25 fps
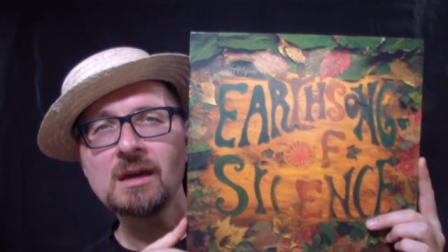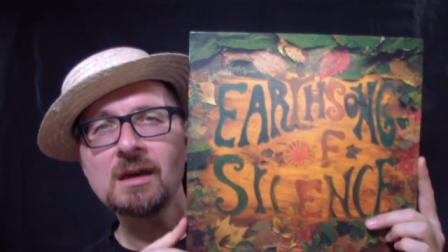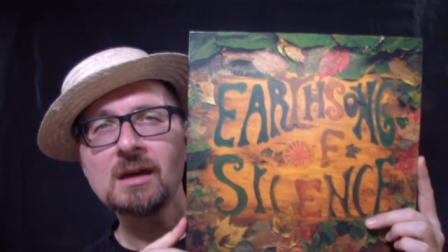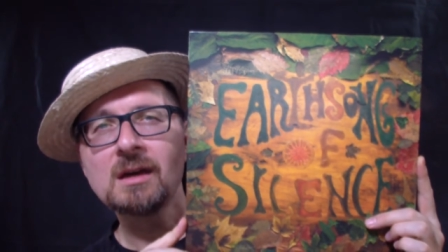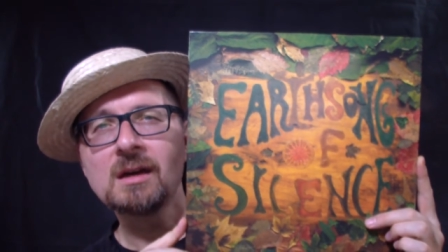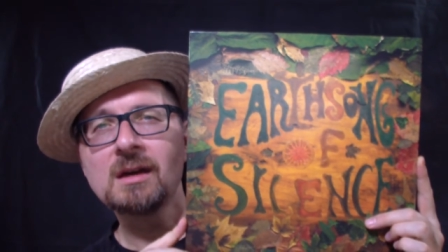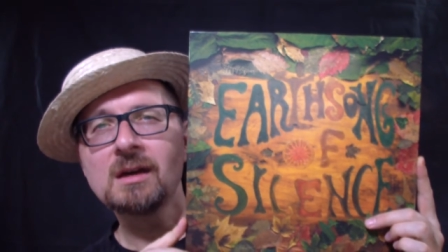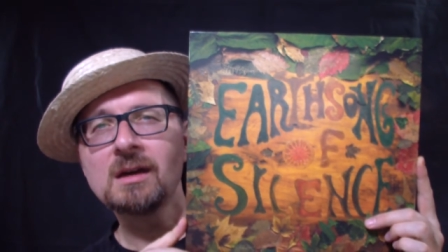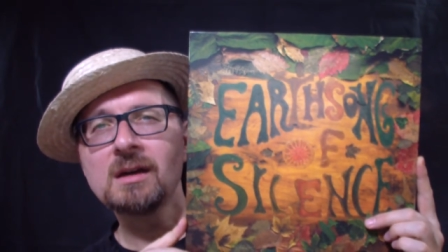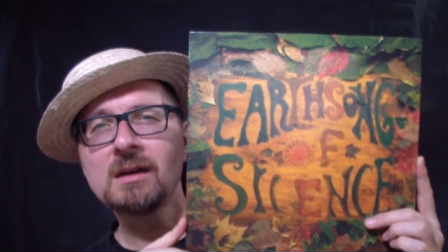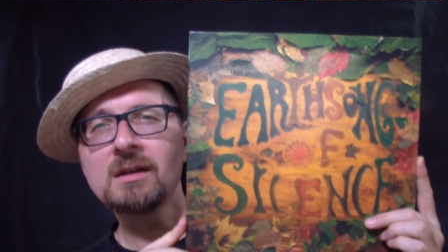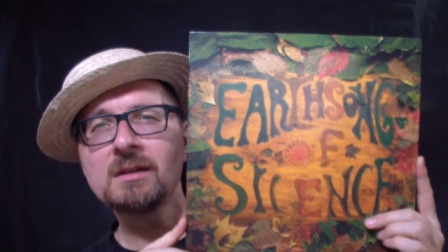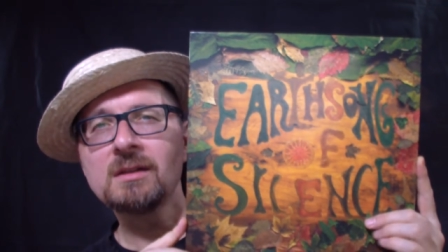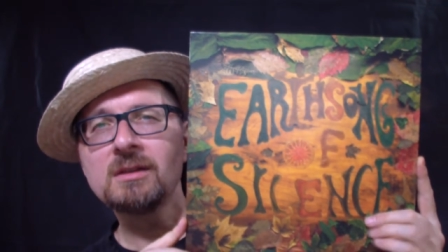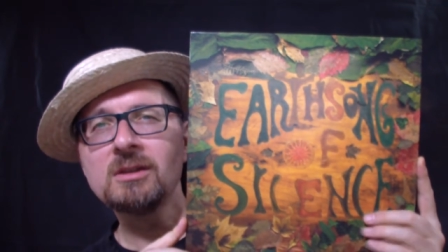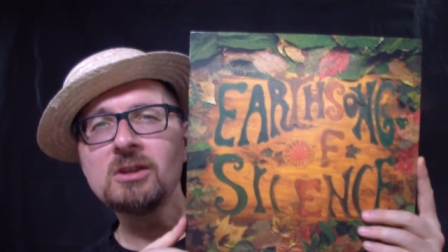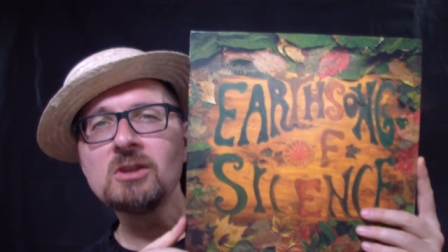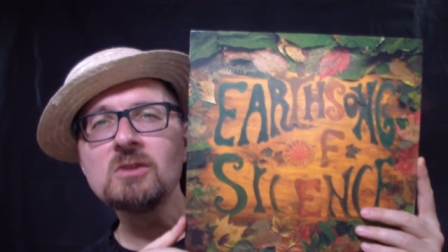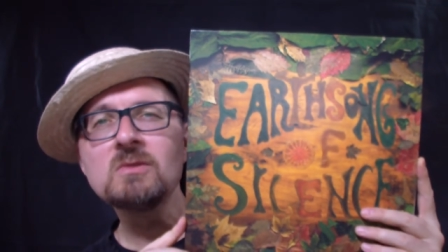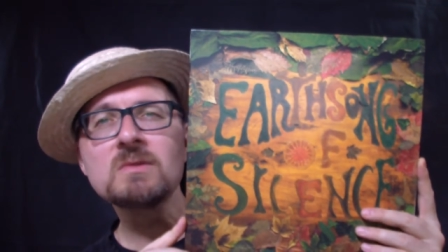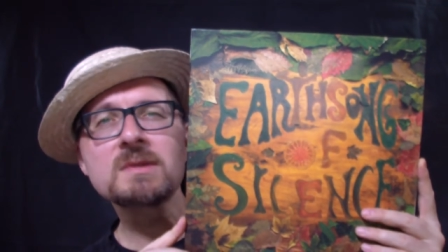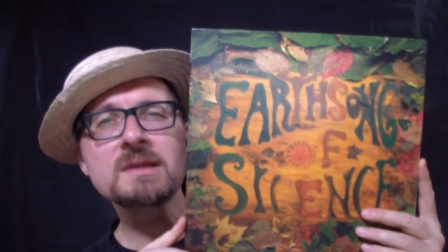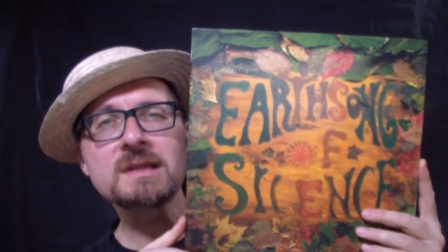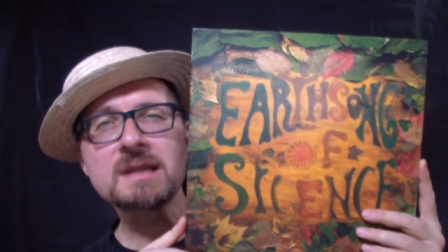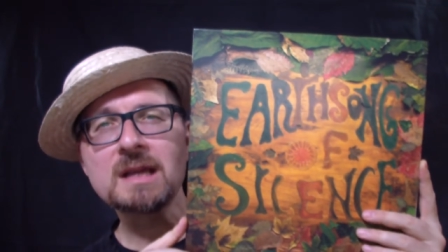uh,
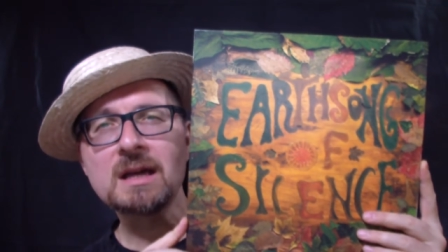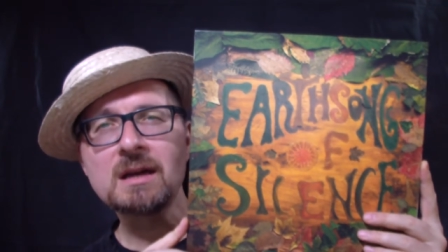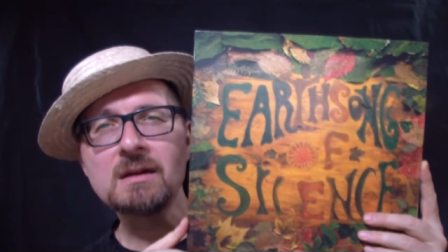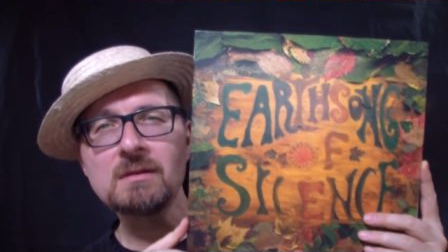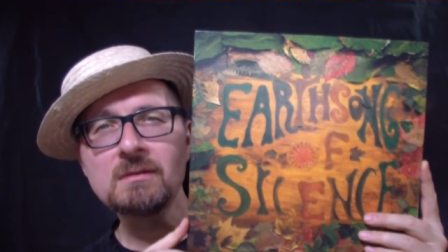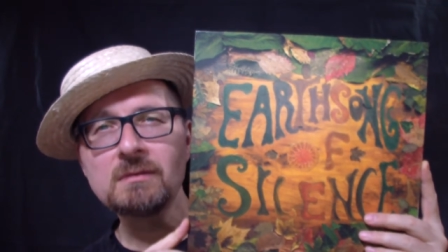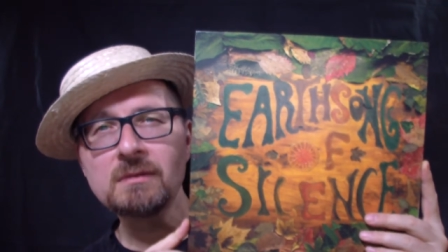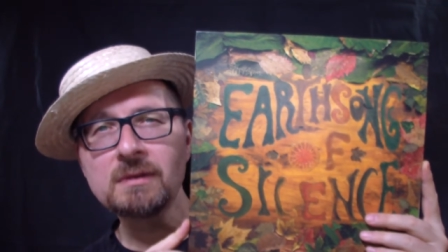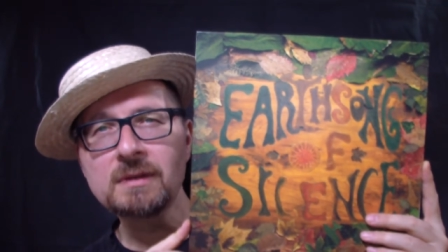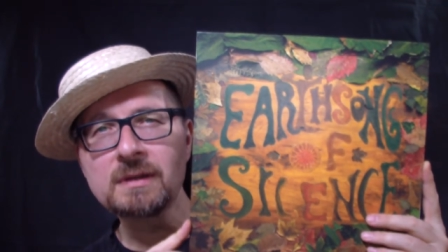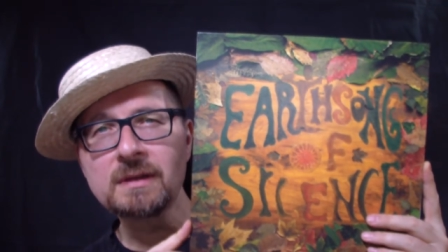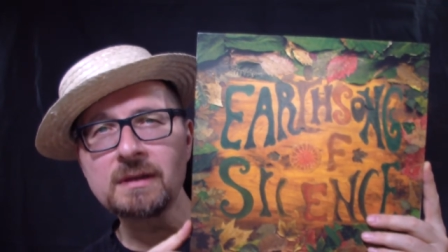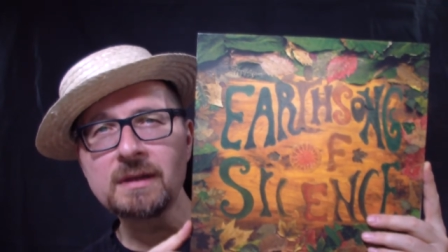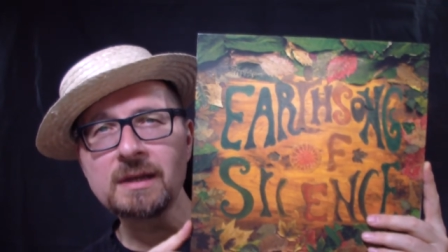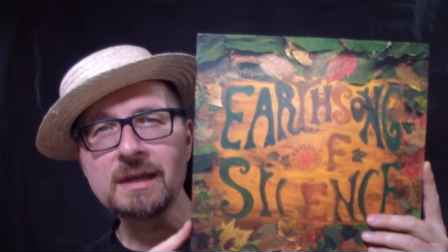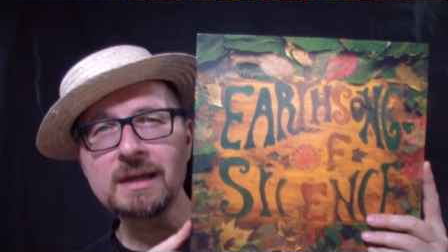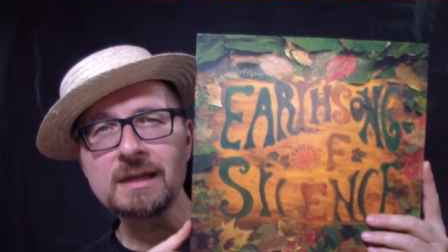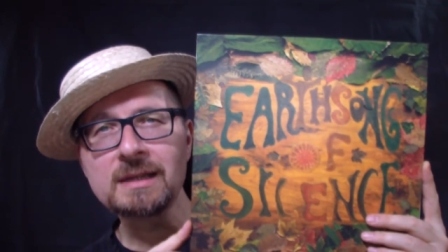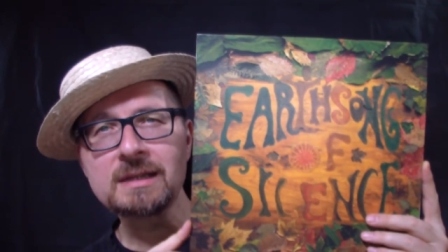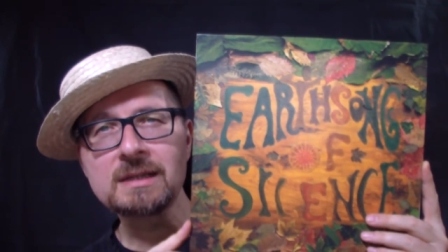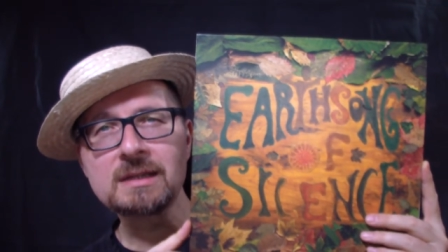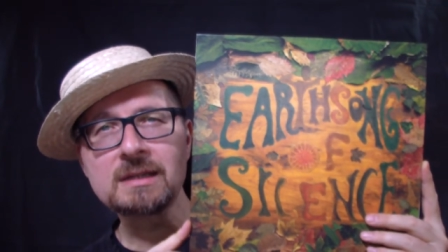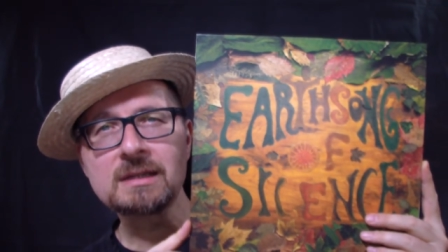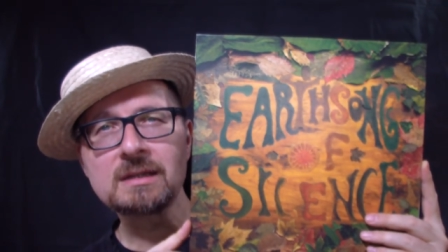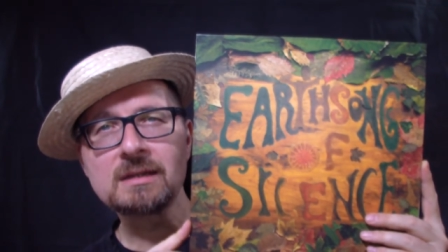new sound
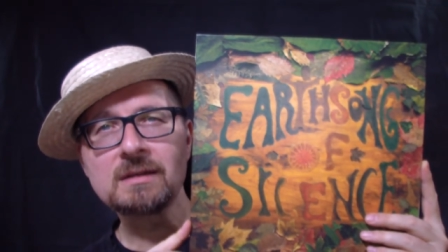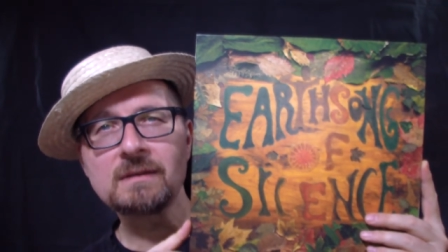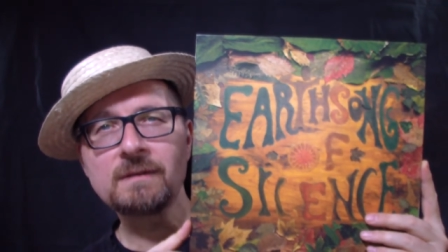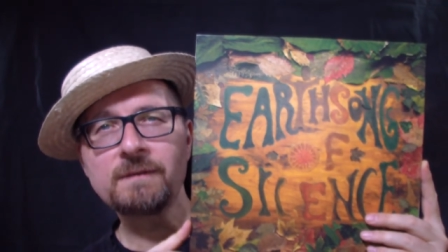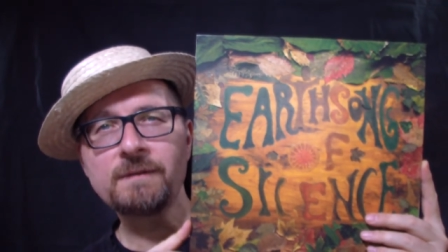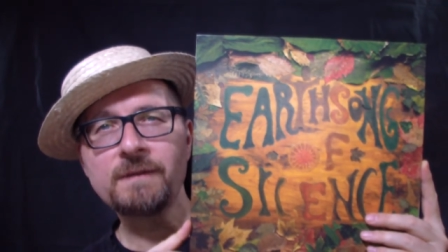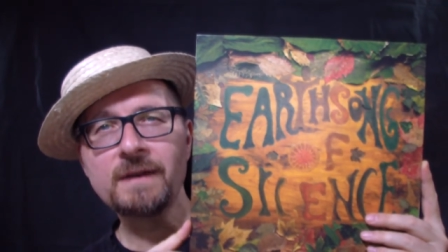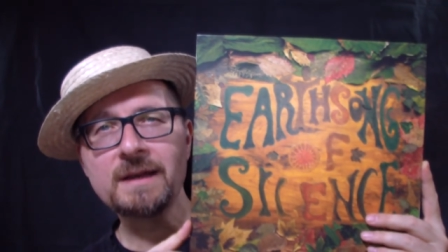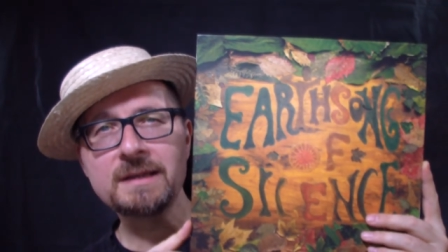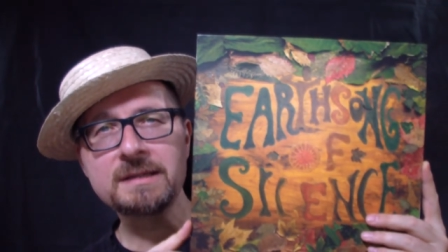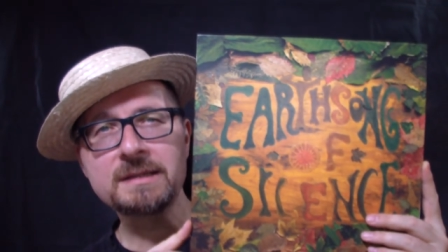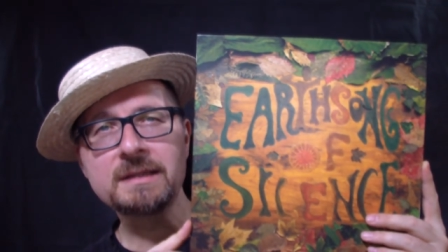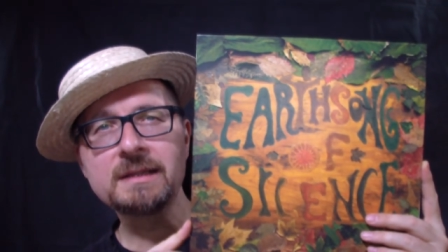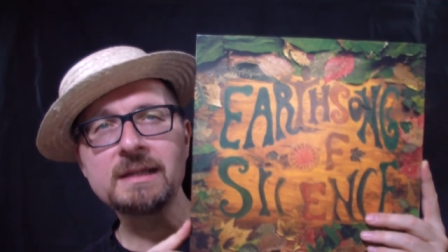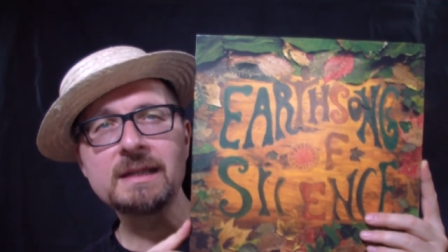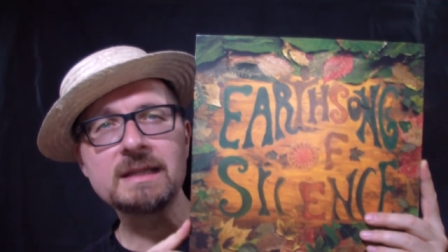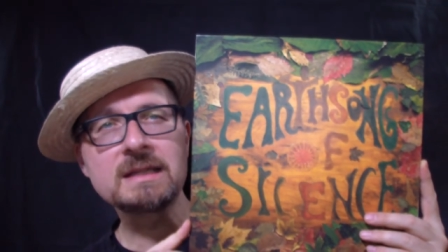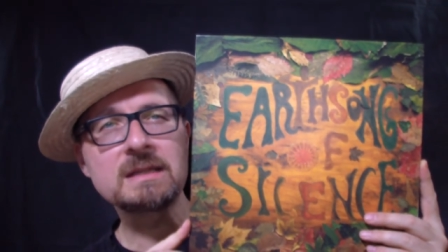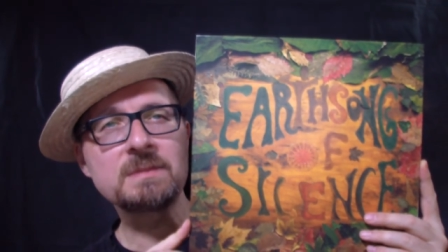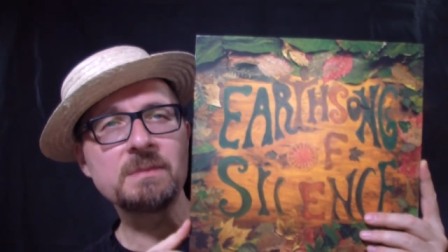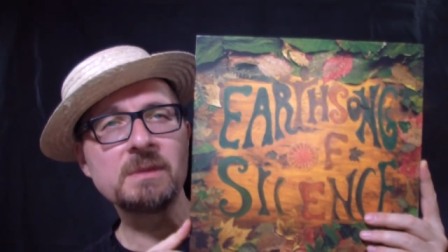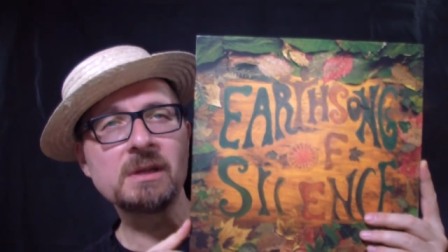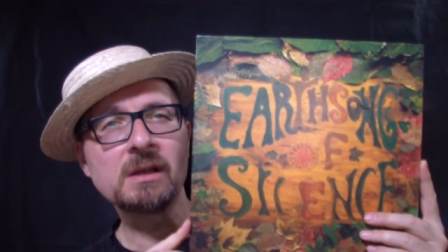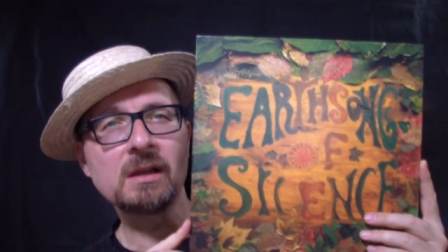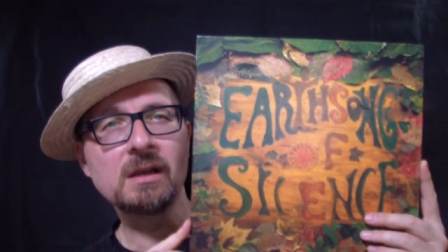that uh,
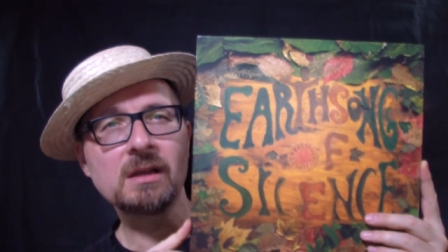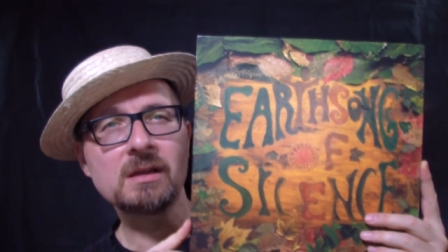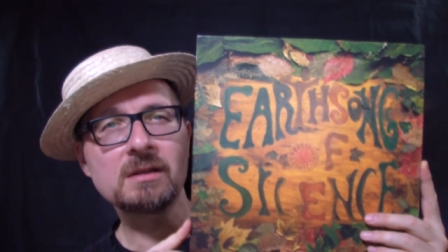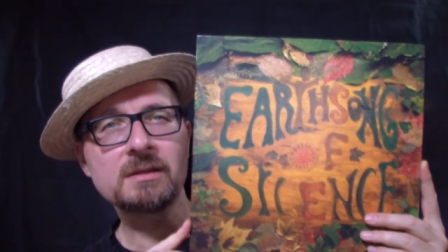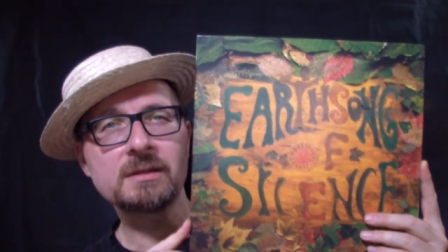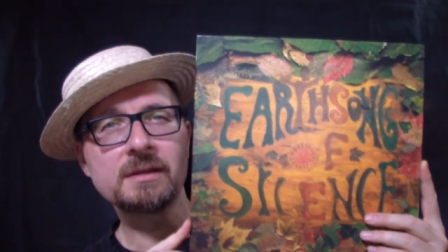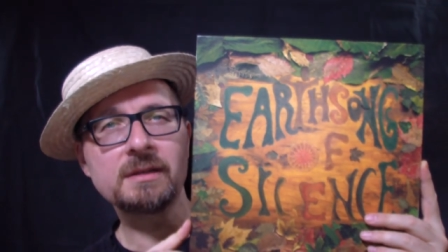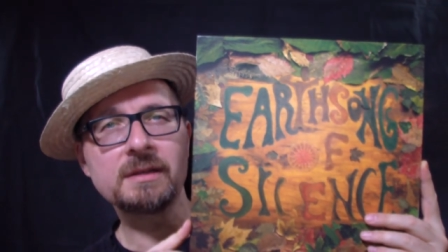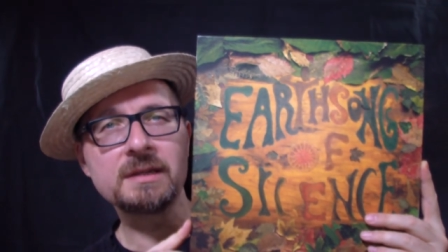fascinates me a lot